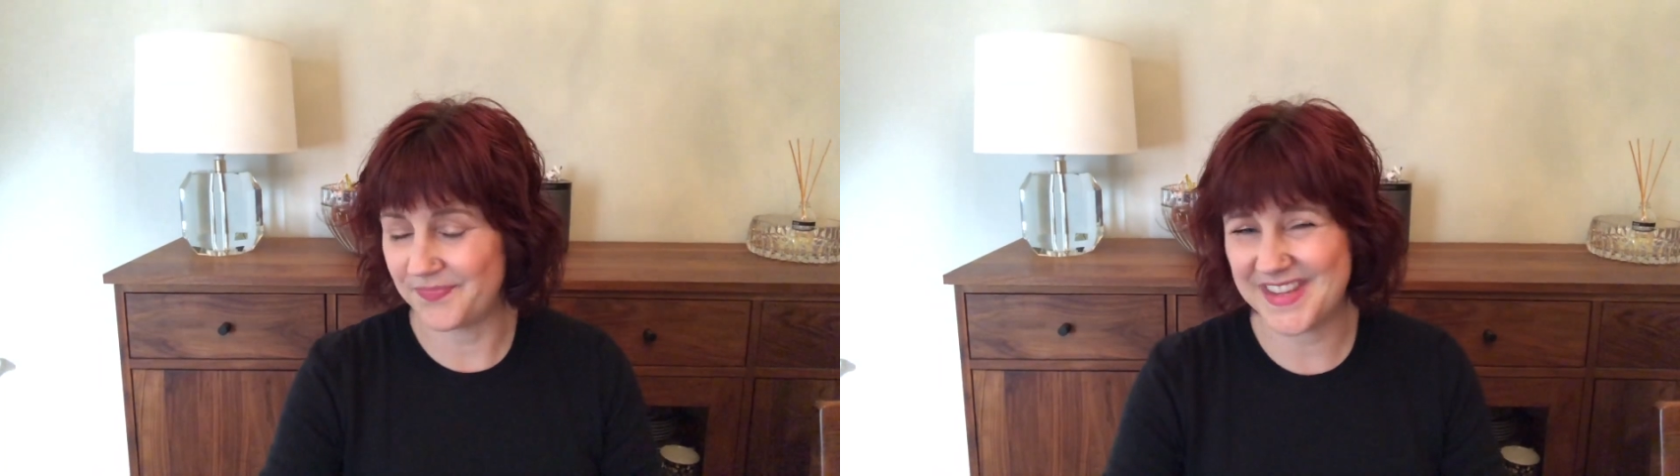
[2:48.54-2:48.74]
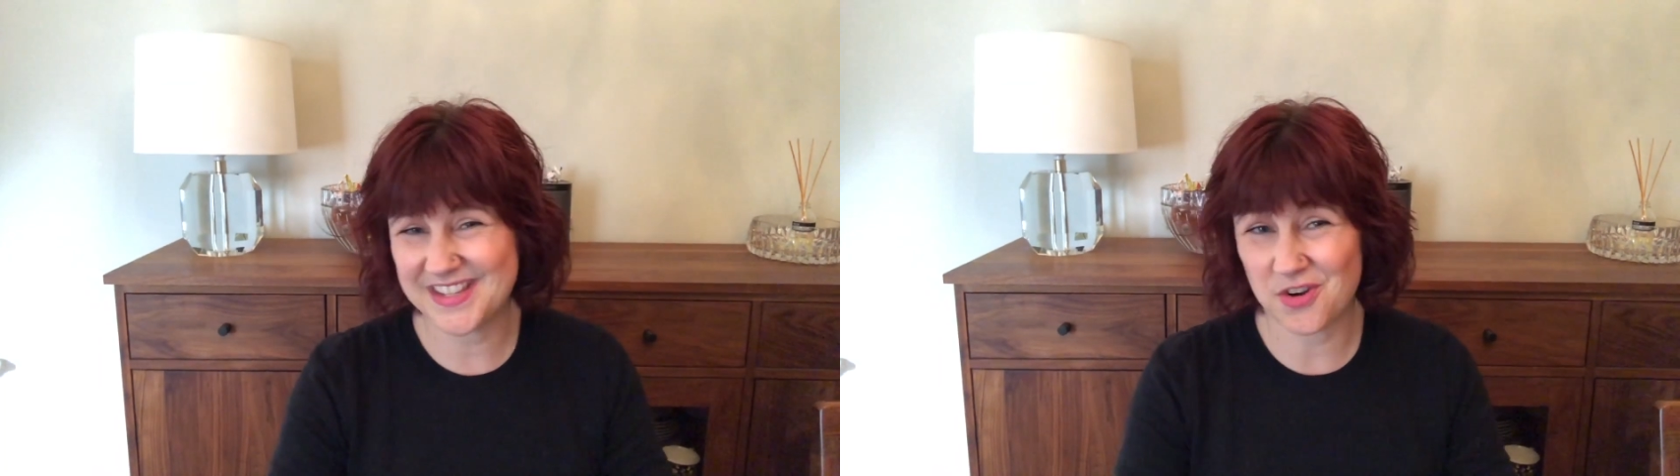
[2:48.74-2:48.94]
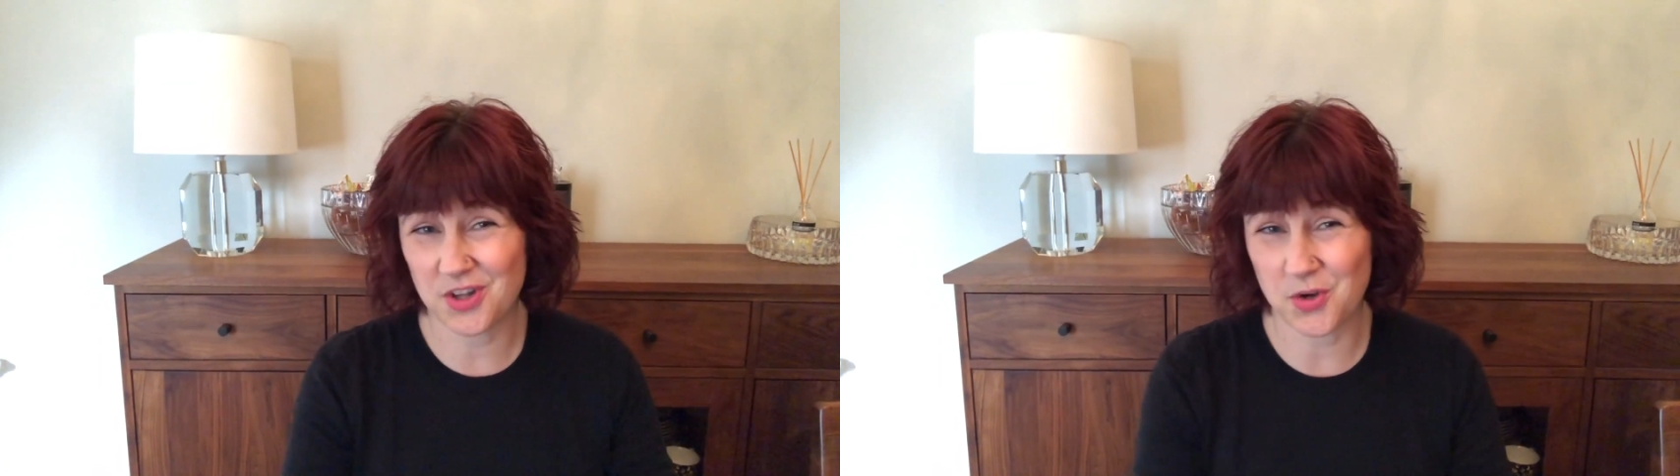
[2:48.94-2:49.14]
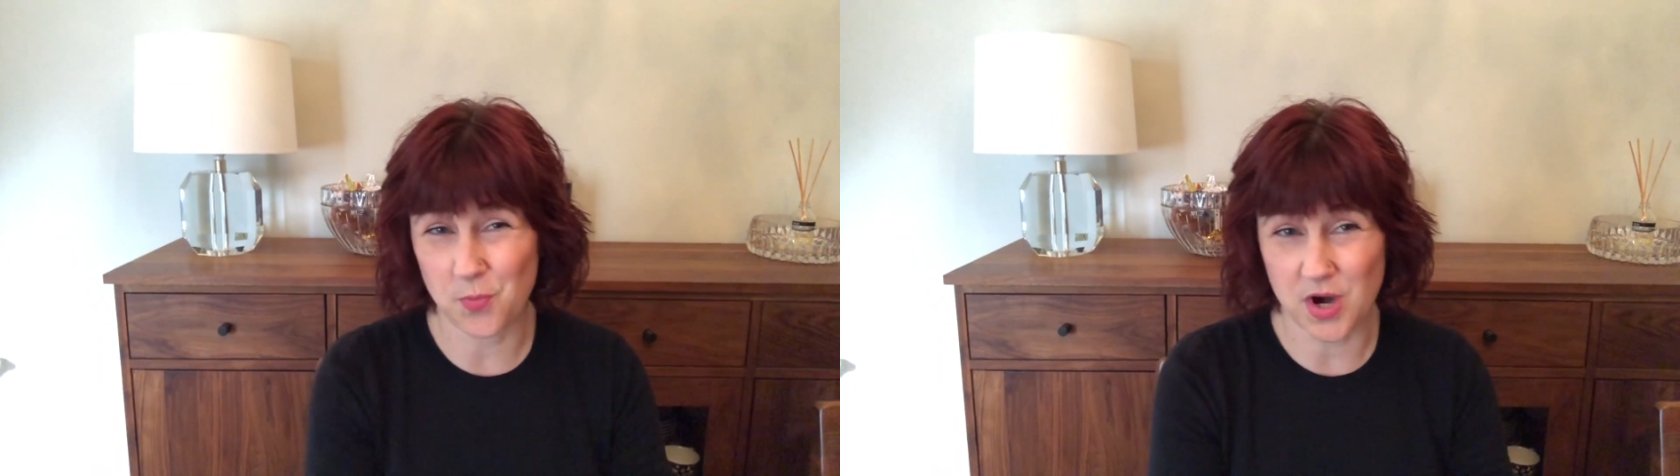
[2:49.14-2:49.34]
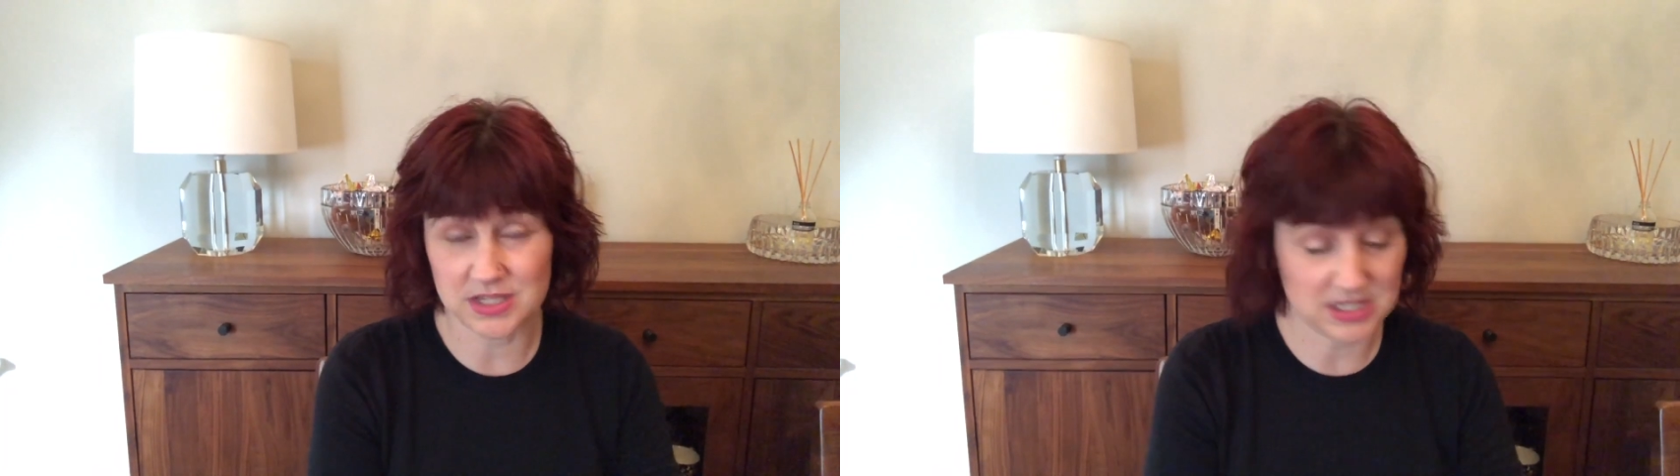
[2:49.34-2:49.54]
These are a little
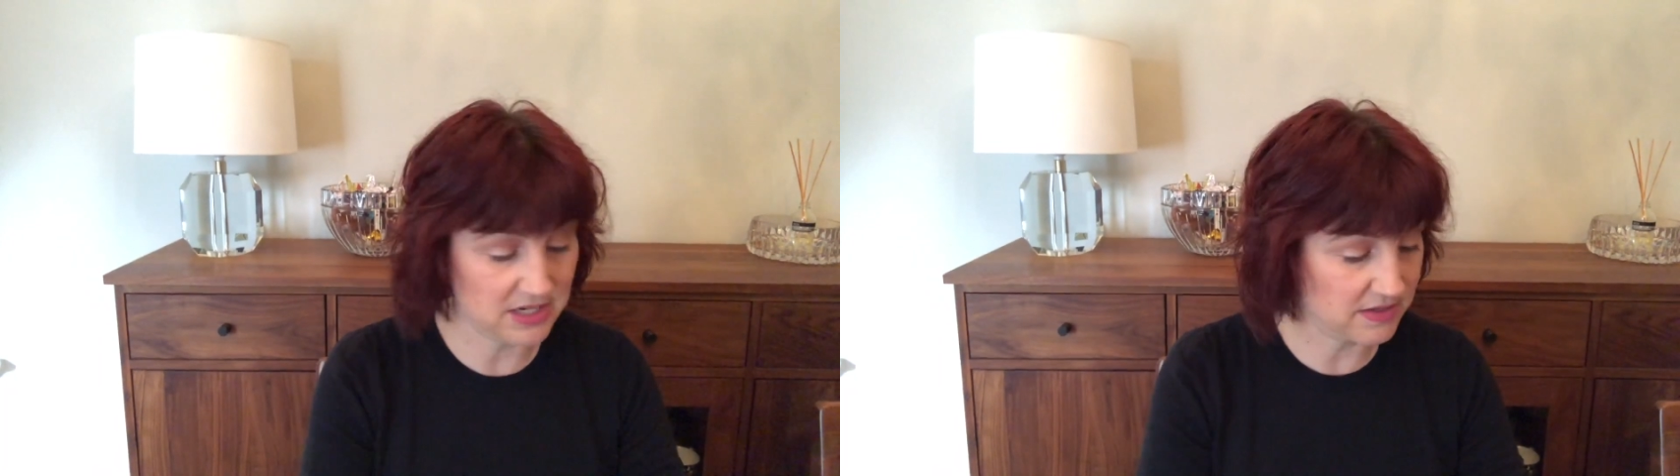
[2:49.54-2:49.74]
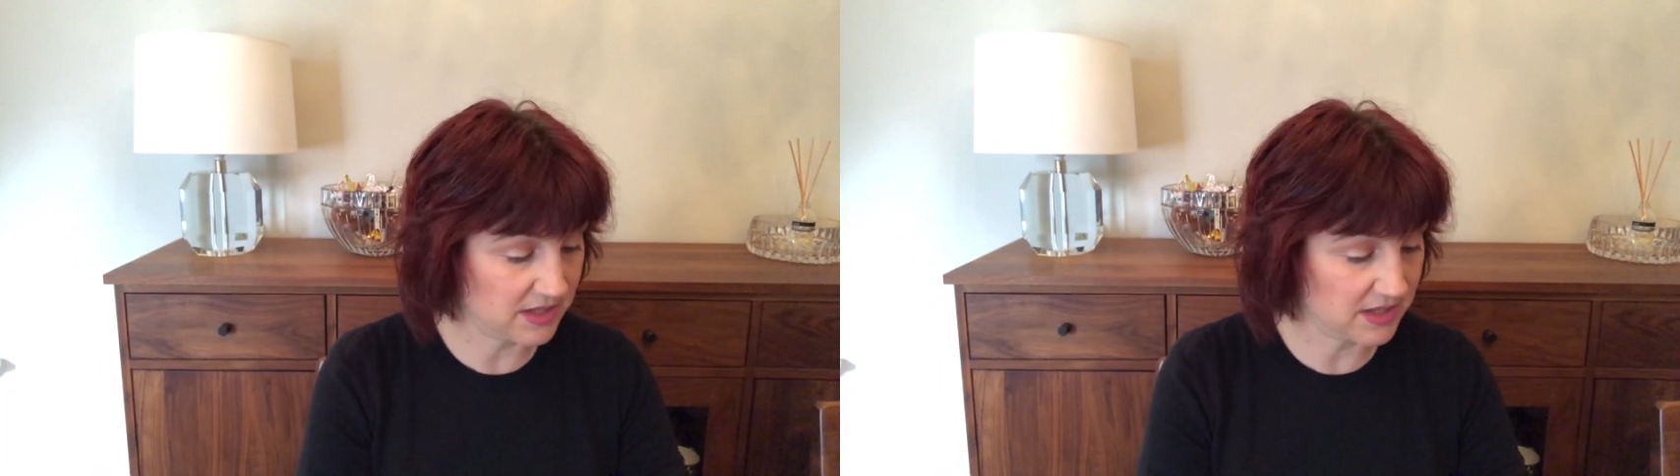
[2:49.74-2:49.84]
pricey,